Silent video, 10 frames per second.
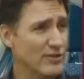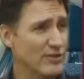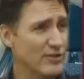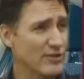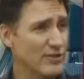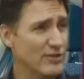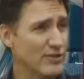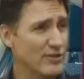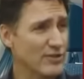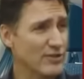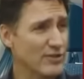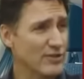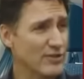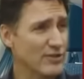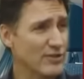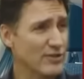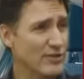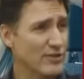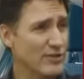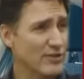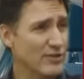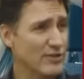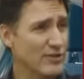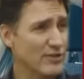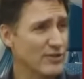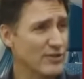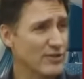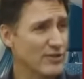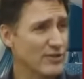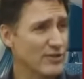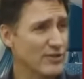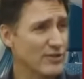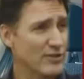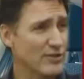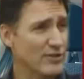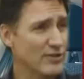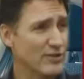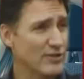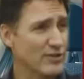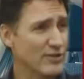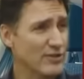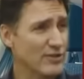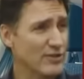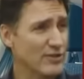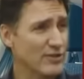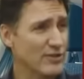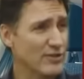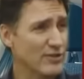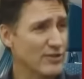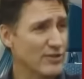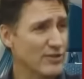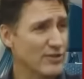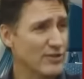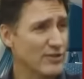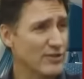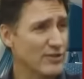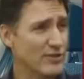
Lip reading: The person shown says nothing.